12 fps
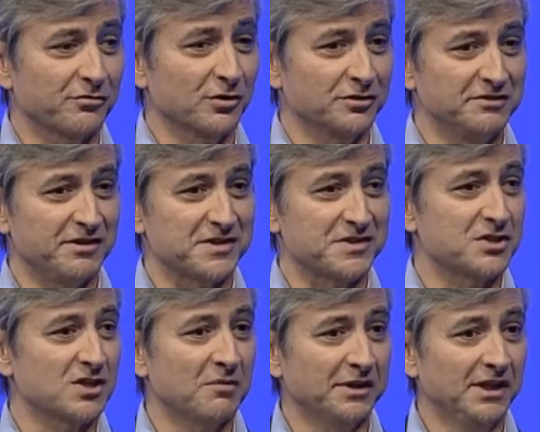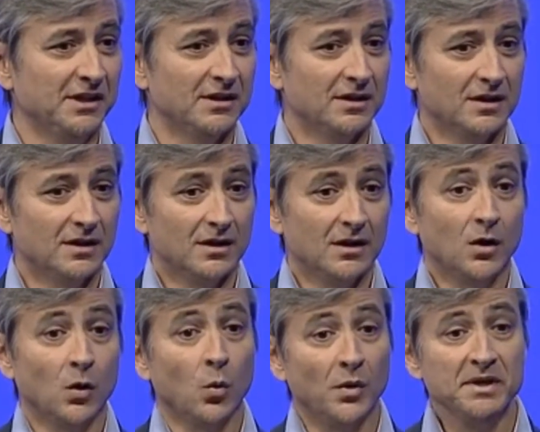if you're a devices company.
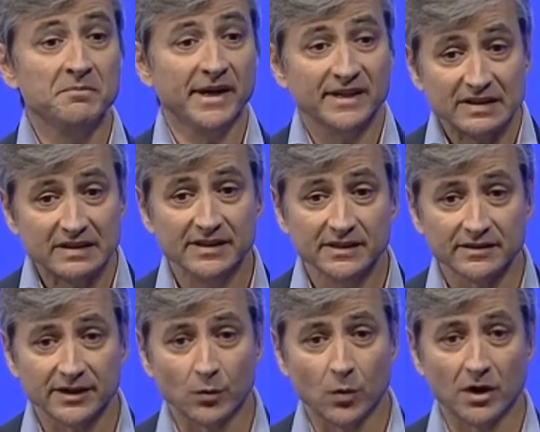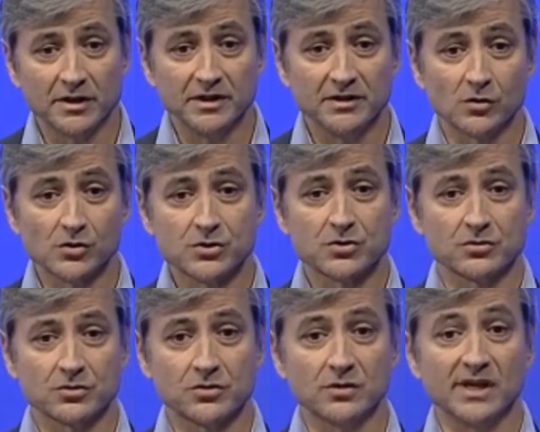We made clear that we wanted
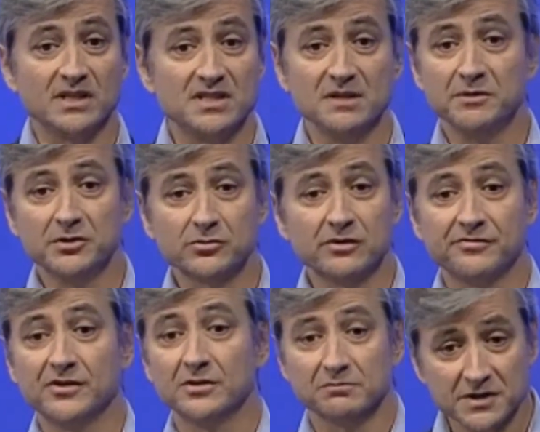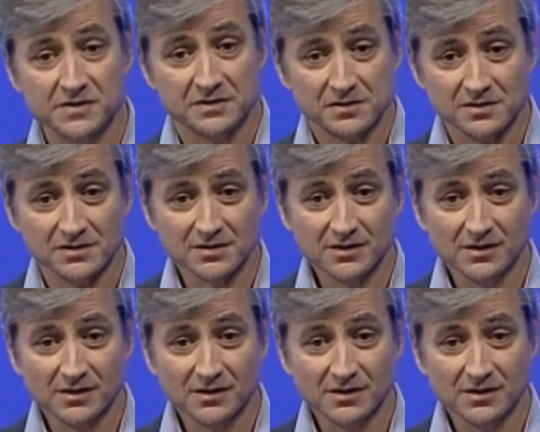also to get deep into the phone business.